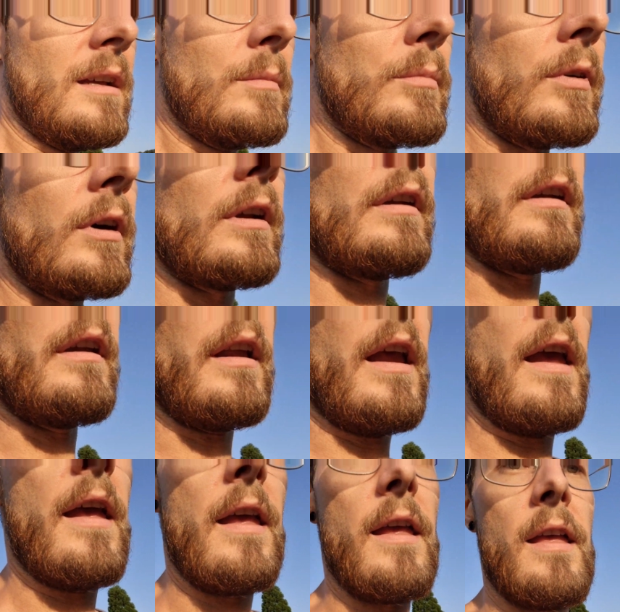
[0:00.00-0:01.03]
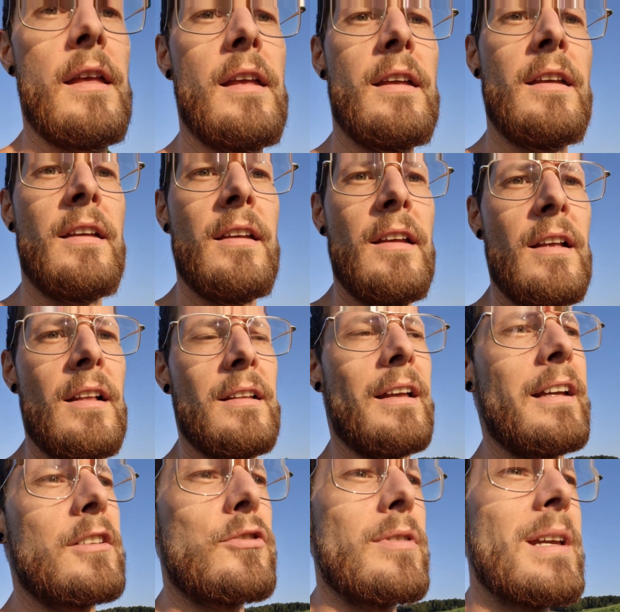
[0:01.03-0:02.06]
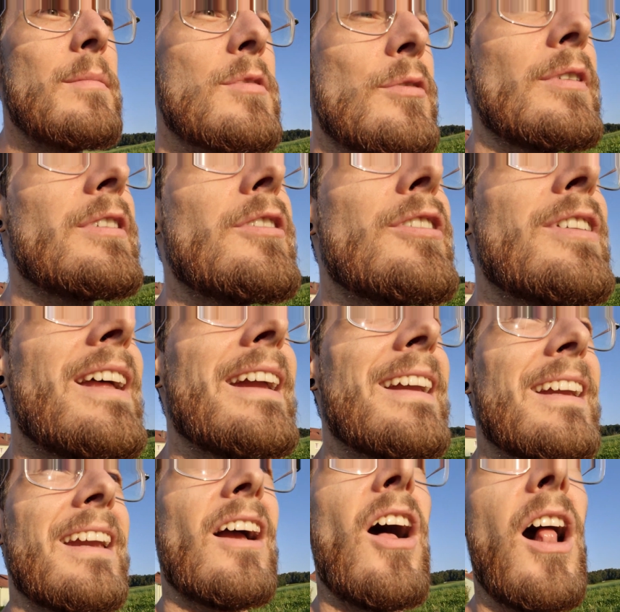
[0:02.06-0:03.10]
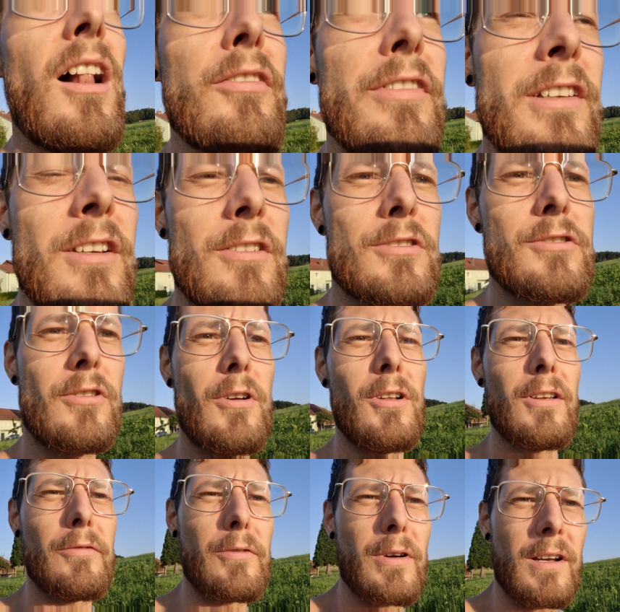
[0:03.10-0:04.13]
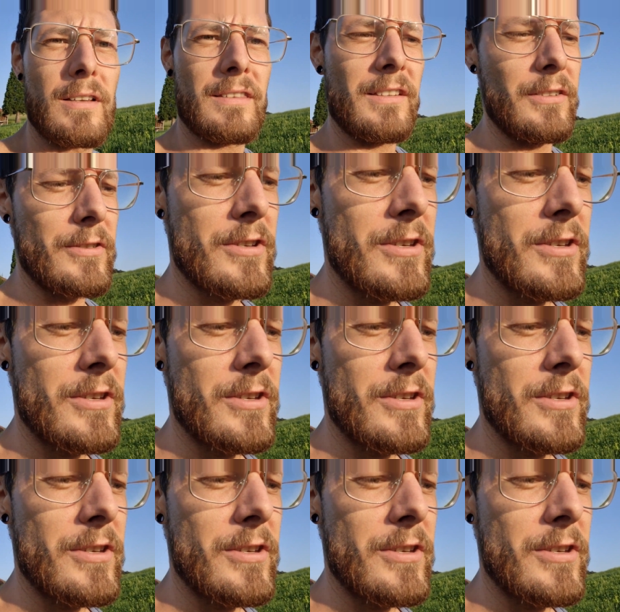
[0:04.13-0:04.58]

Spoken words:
but like dreams where you're like half in control of your